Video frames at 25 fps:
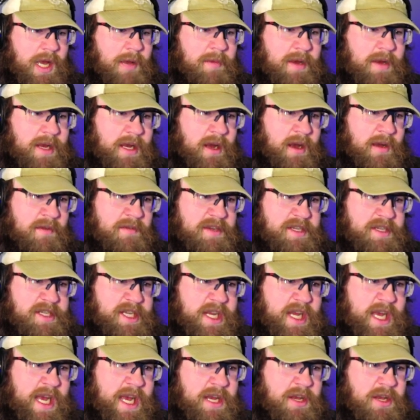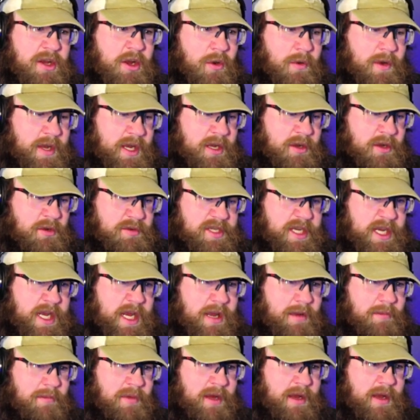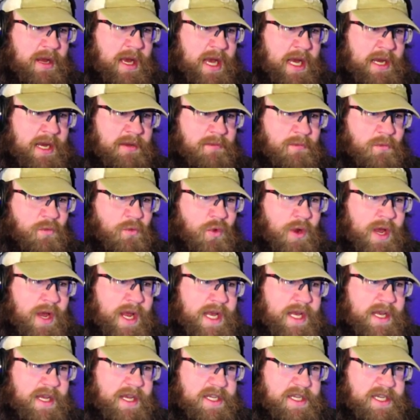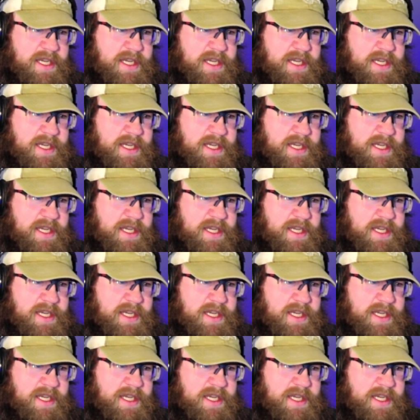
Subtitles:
mean, obviously I know it goes in, but when does